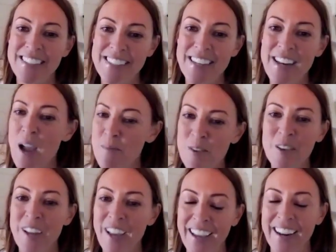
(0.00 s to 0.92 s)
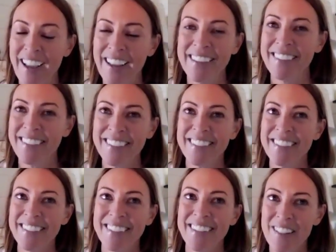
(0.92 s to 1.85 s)
it doesn't, I'm okay. And
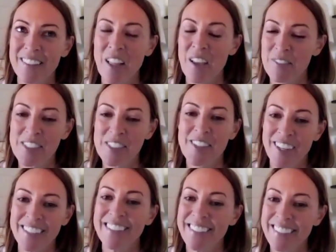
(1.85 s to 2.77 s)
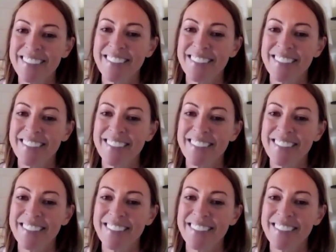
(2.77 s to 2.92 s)
life is good.